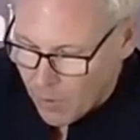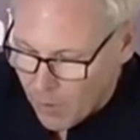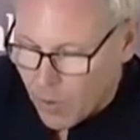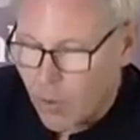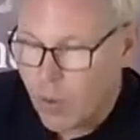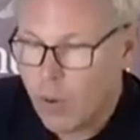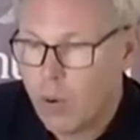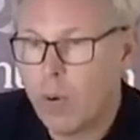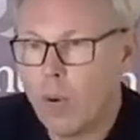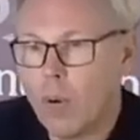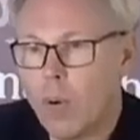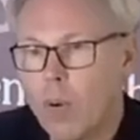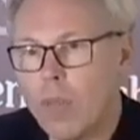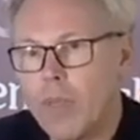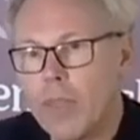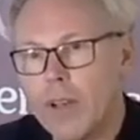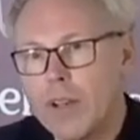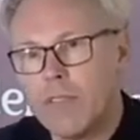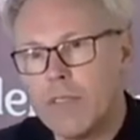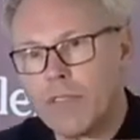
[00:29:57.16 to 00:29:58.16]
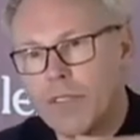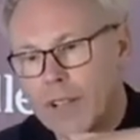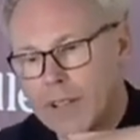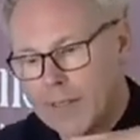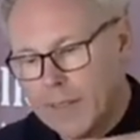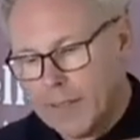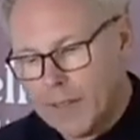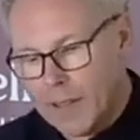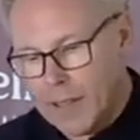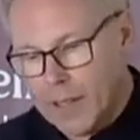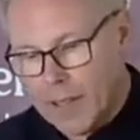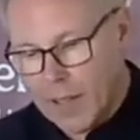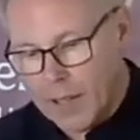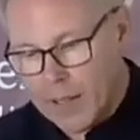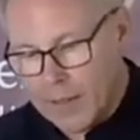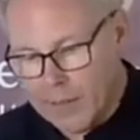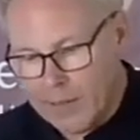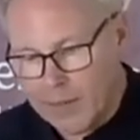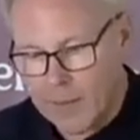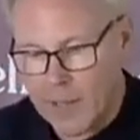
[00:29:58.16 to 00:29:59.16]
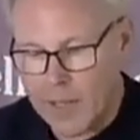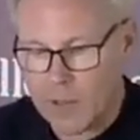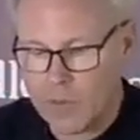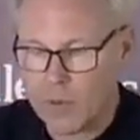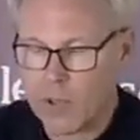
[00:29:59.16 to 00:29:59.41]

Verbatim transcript: or the defense against that,